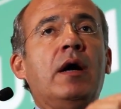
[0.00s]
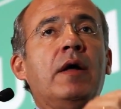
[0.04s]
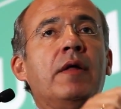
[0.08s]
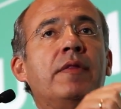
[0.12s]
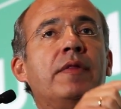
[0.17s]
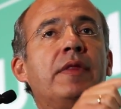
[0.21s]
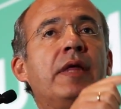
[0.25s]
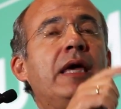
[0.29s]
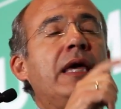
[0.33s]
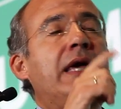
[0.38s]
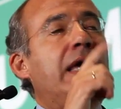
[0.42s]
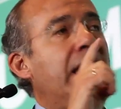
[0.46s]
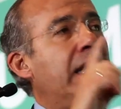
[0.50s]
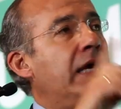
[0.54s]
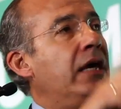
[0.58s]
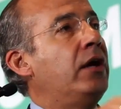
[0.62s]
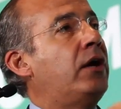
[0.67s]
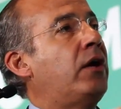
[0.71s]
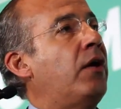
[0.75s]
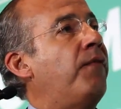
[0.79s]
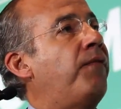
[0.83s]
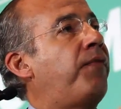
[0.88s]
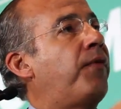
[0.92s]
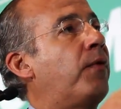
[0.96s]
the
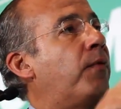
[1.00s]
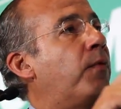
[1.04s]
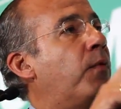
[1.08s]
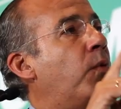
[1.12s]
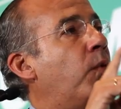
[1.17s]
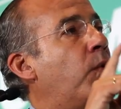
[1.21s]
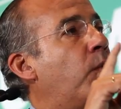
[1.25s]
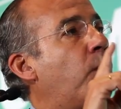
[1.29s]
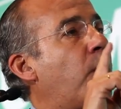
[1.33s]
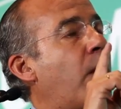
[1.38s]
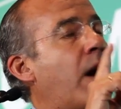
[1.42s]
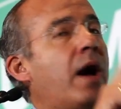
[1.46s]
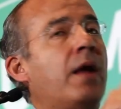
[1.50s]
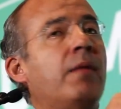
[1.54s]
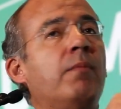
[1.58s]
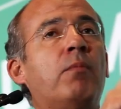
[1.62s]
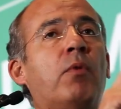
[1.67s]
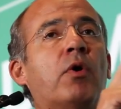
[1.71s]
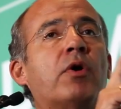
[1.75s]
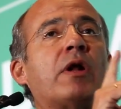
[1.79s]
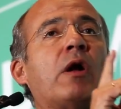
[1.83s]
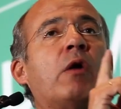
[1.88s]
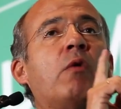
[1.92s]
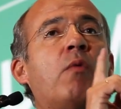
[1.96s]
income for
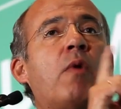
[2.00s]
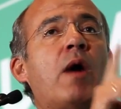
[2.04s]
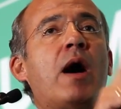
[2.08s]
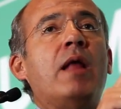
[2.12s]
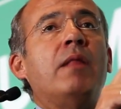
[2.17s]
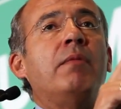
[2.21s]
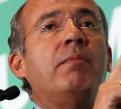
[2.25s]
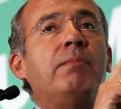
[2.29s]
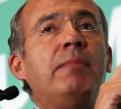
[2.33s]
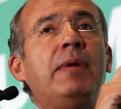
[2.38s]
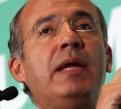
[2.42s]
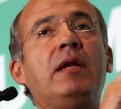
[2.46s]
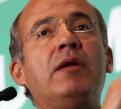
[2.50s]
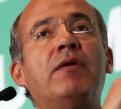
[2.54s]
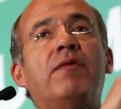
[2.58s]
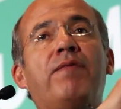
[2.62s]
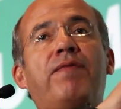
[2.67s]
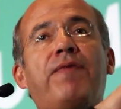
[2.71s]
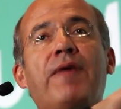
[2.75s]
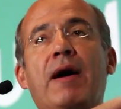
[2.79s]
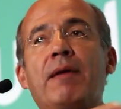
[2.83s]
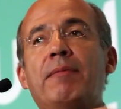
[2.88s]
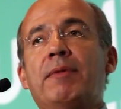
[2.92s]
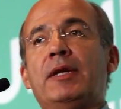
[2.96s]
more than 1 million
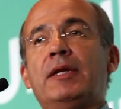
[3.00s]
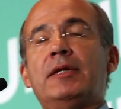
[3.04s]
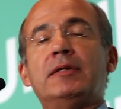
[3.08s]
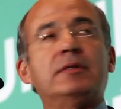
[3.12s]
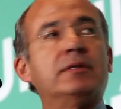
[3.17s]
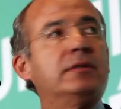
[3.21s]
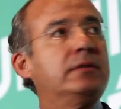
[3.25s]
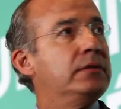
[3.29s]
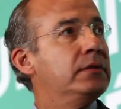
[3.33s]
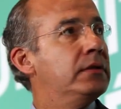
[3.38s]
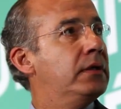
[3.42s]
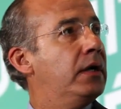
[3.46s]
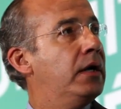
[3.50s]
families